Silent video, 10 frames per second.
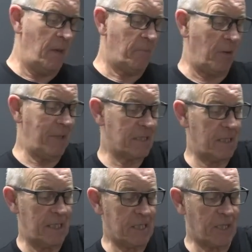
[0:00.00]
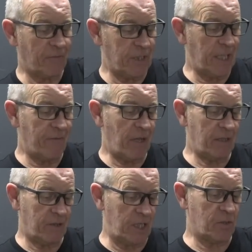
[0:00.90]
By mixing this stuff together,
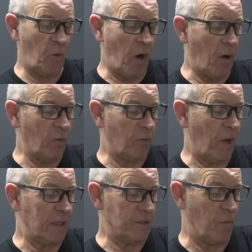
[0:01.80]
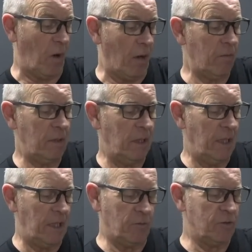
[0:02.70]
this will hold well as well.
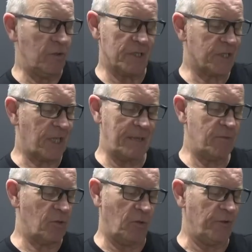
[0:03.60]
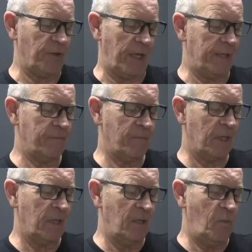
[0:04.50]
It will do the same sort of thing.
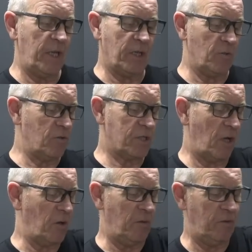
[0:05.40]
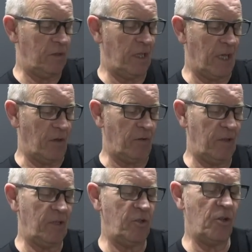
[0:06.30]
We can also, you know,
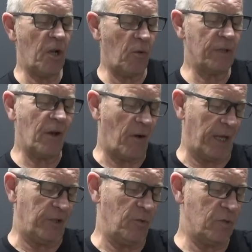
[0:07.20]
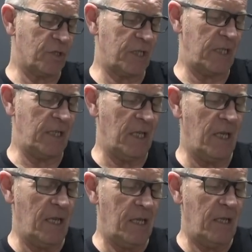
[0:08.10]
you go online, you will see
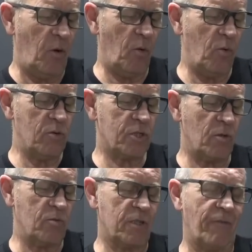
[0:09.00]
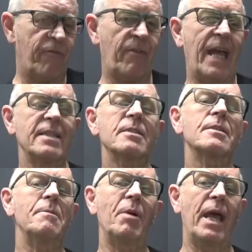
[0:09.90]
all sorts of
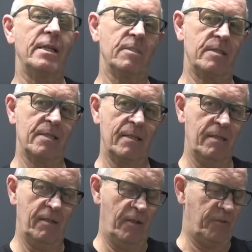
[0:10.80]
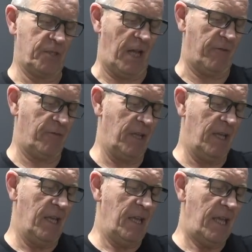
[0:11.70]
fancy blends of stuff,
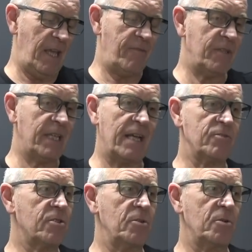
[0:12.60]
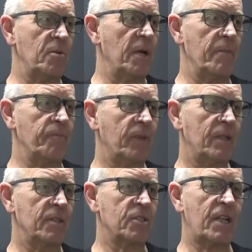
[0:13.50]
even down to
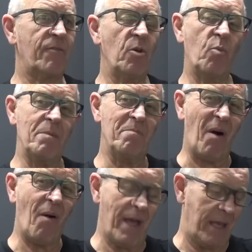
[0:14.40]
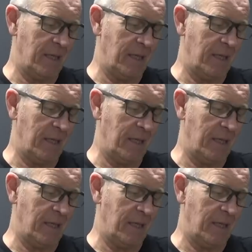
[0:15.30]
the stuff that we buy,